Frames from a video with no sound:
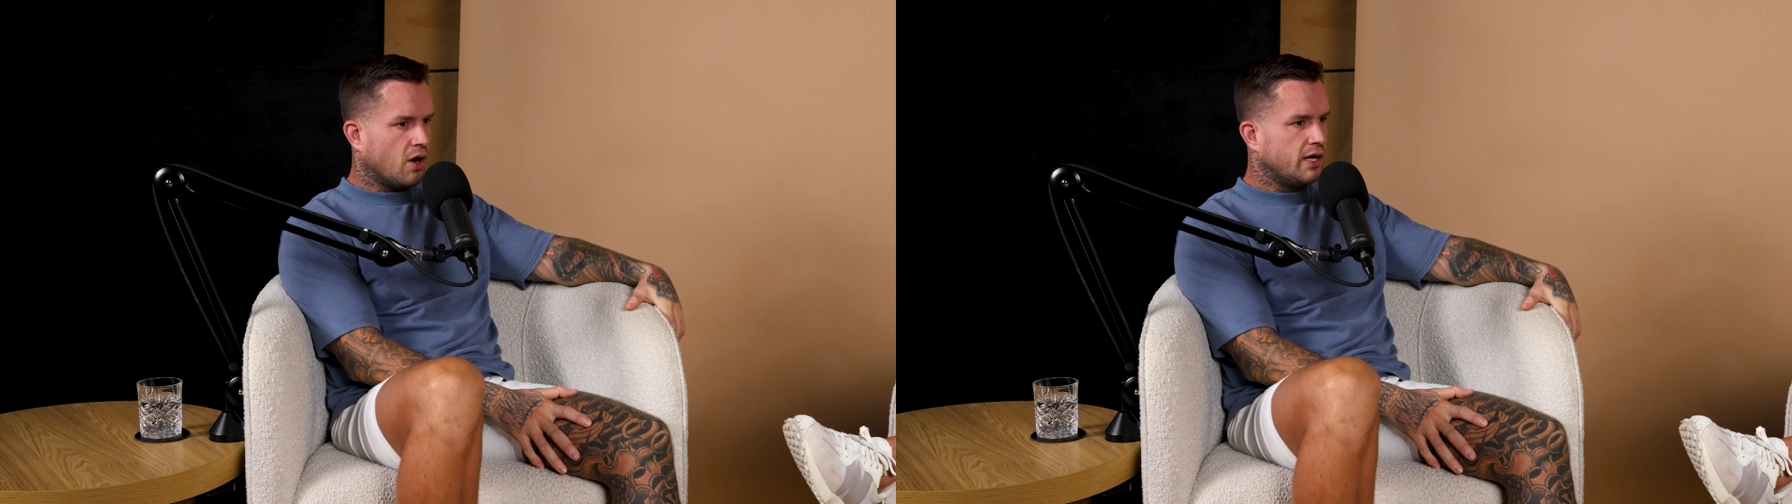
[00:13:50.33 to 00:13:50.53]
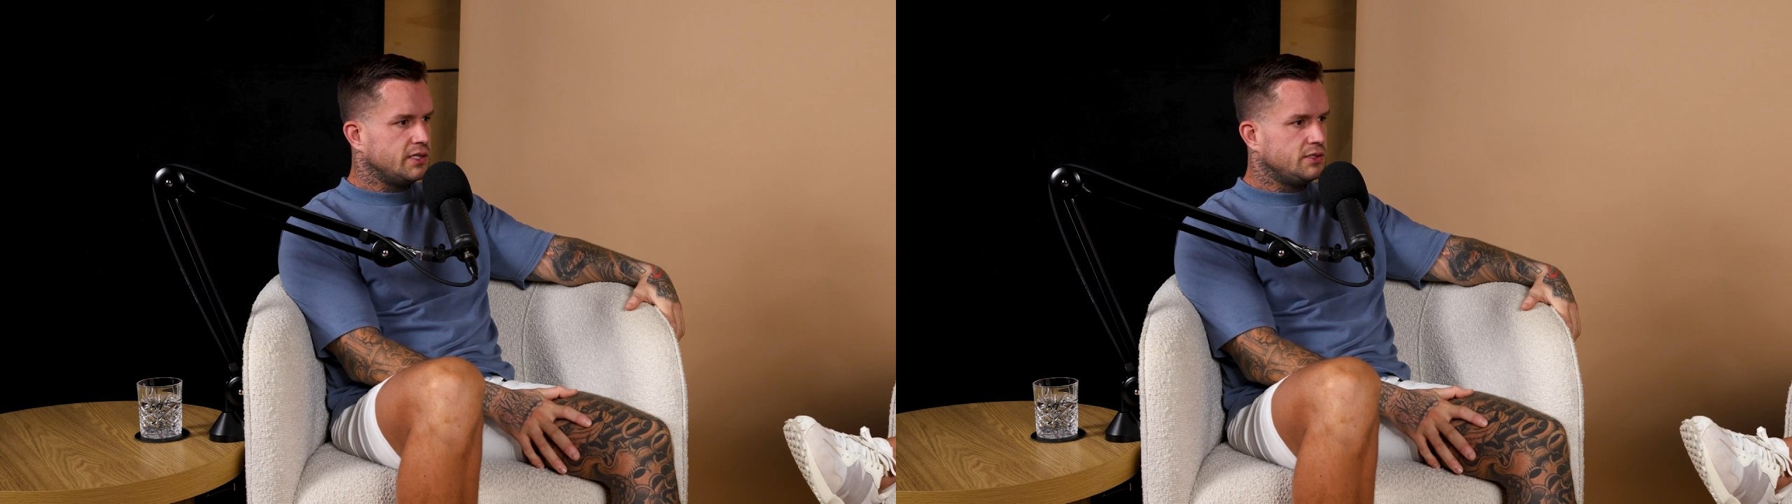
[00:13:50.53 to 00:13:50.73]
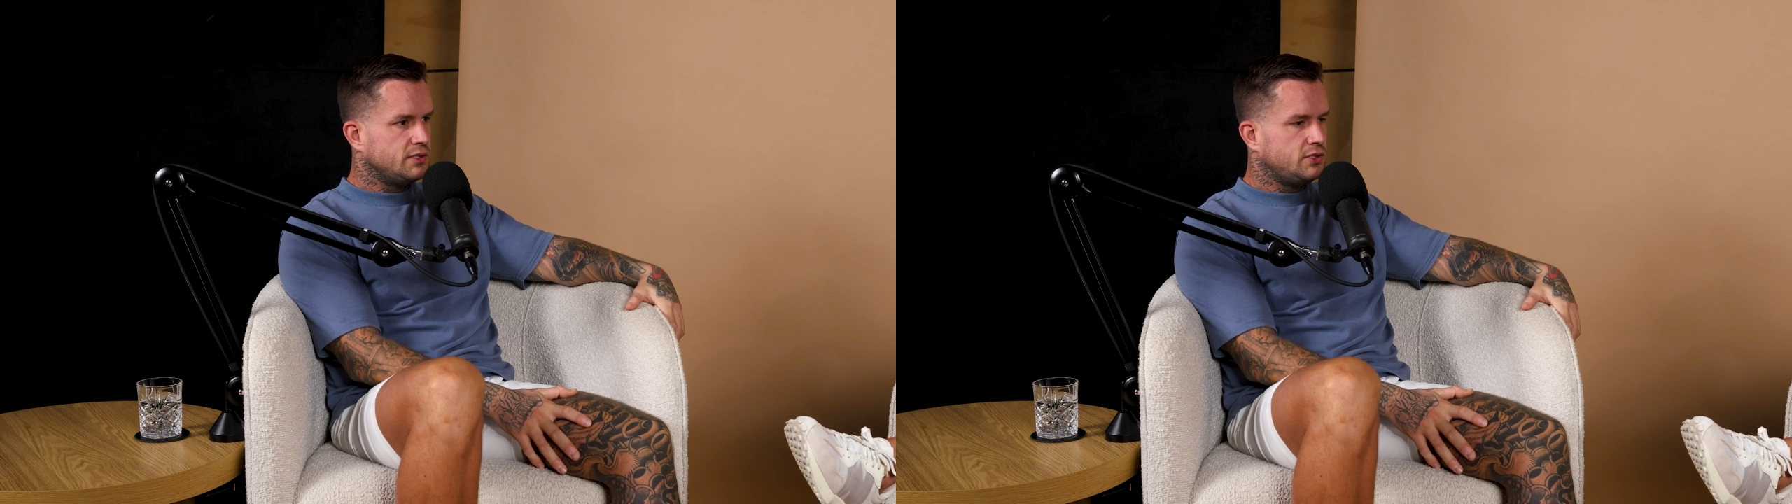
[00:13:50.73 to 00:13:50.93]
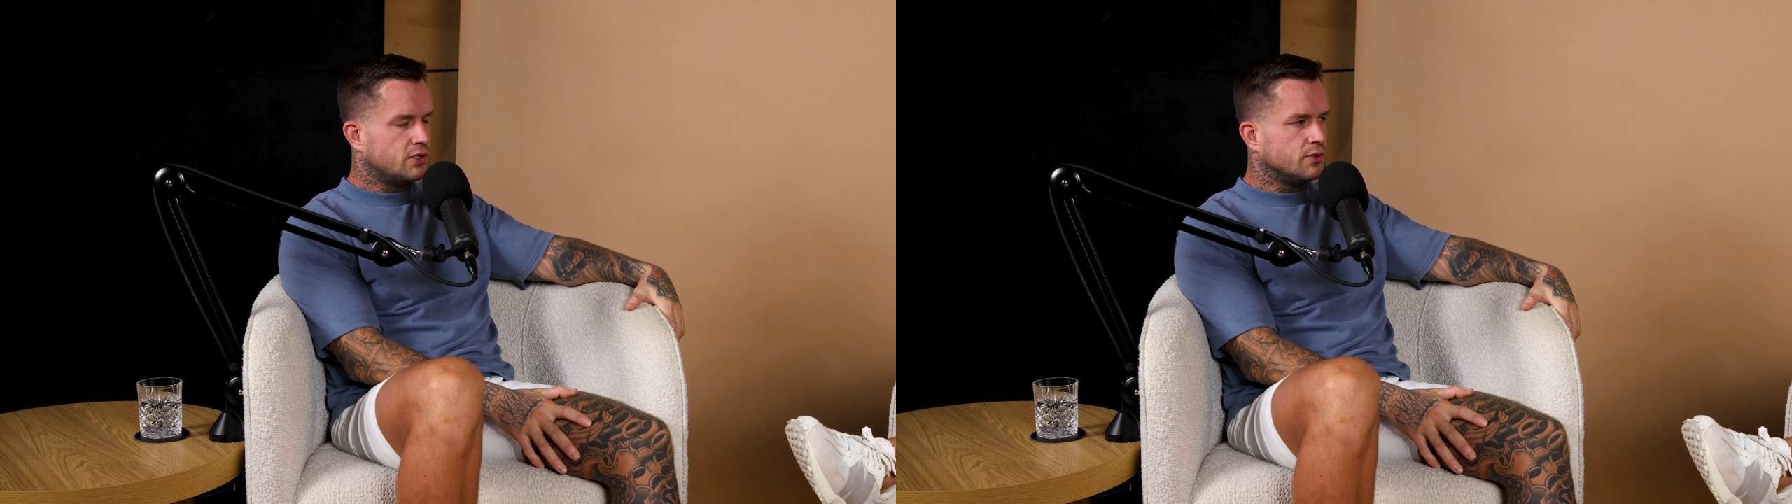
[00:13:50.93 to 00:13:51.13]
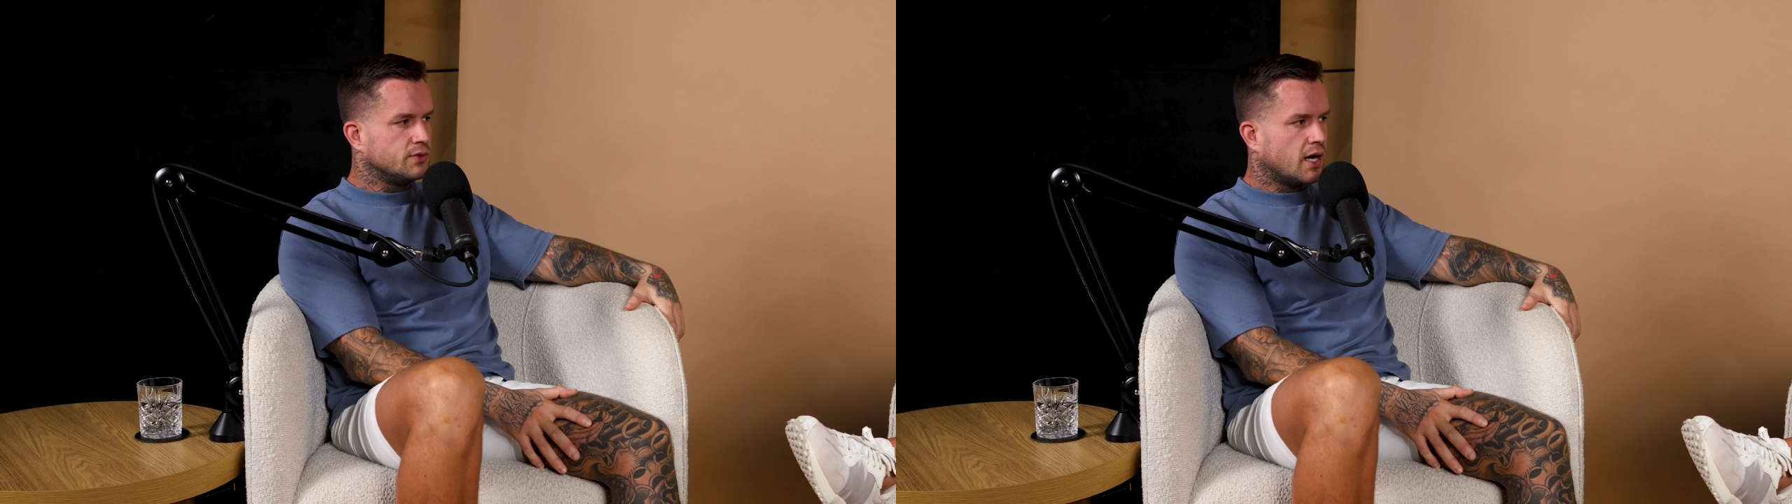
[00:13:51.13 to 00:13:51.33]
I
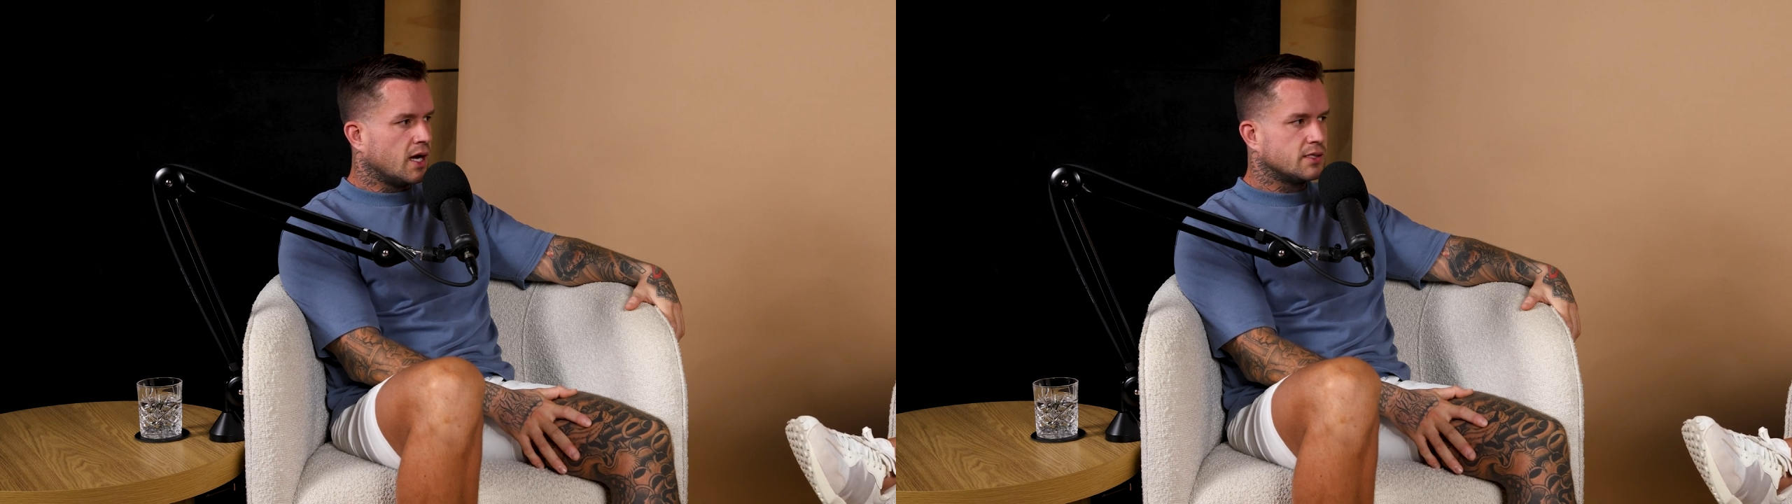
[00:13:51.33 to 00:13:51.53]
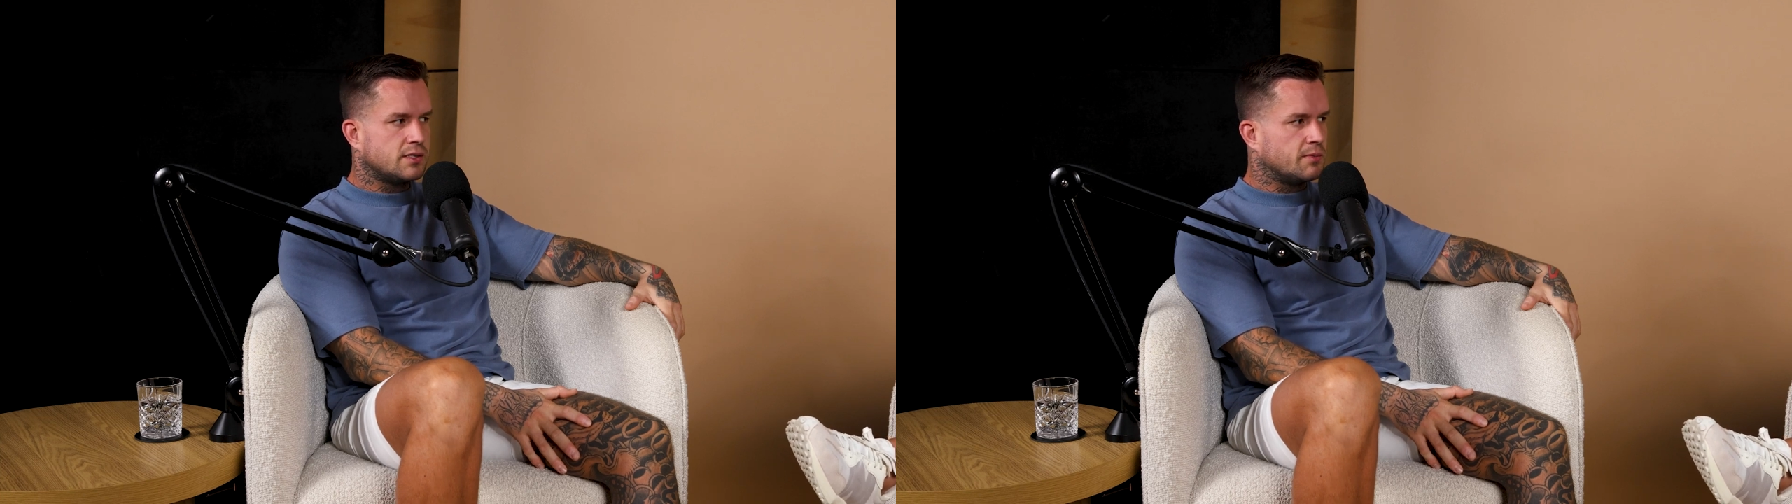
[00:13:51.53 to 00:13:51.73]
don't ask